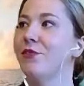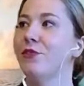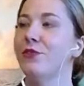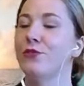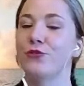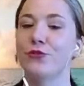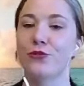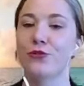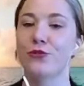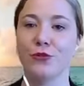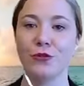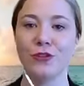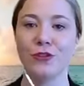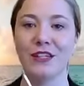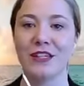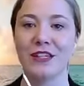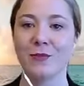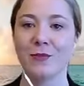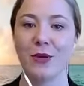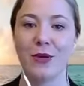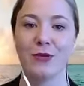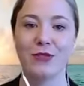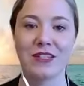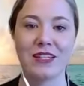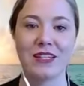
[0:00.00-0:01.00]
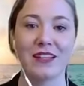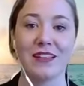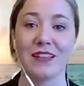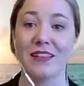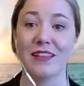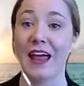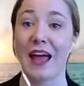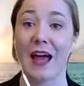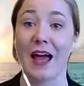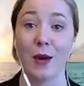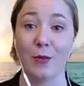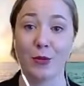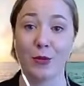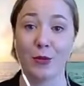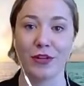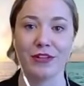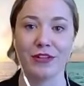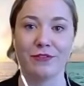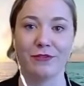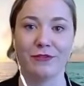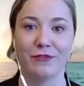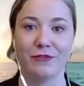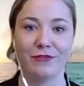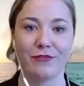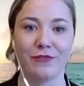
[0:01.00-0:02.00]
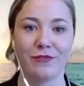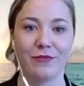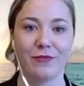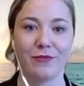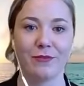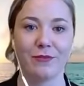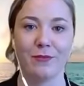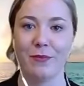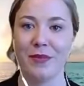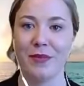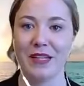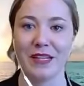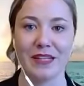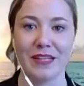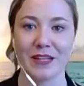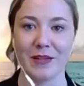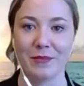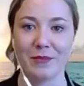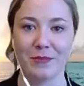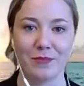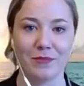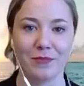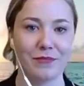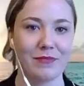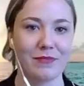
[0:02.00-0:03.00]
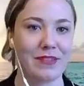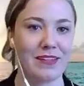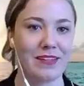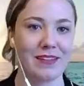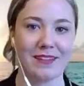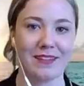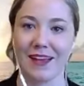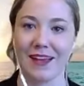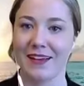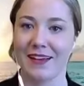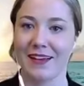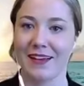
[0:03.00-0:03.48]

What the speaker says: truly the most collaborative medium in like